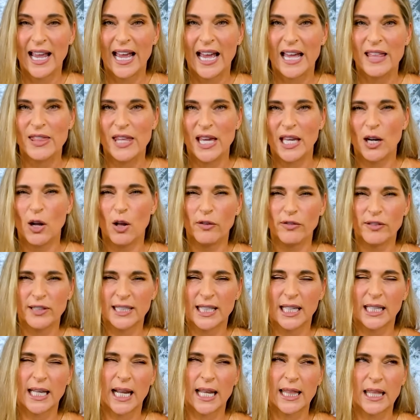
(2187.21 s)
and then all of a
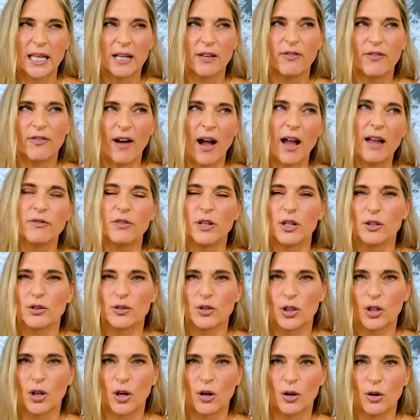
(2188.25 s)
sudden i think 5 years
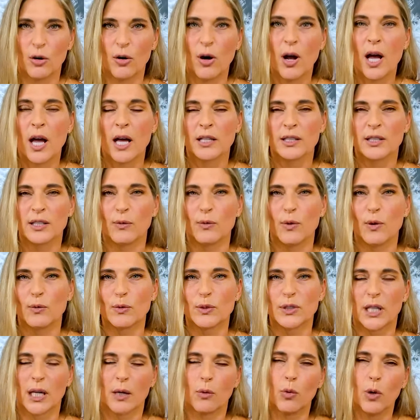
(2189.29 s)
ago someone
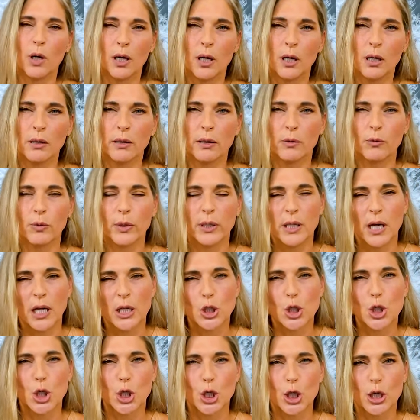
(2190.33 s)
was like well we're not
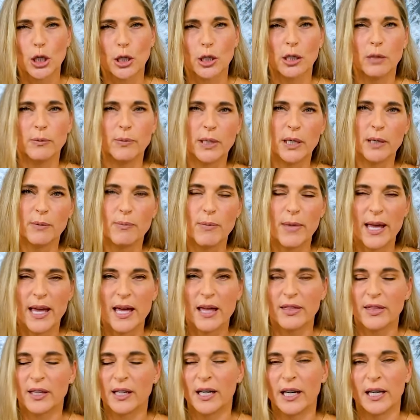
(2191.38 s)
sure it could be a
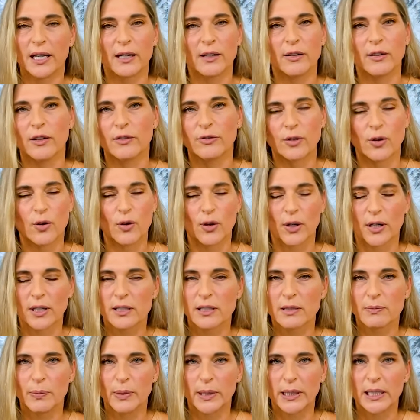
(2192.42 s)
myth and i go of
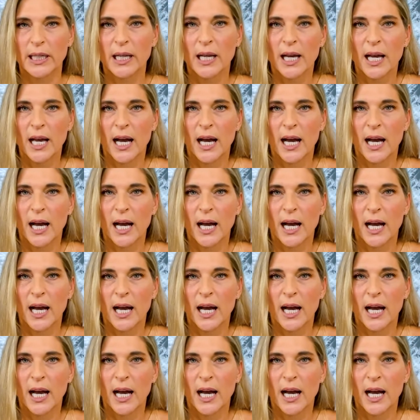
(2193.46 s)
course but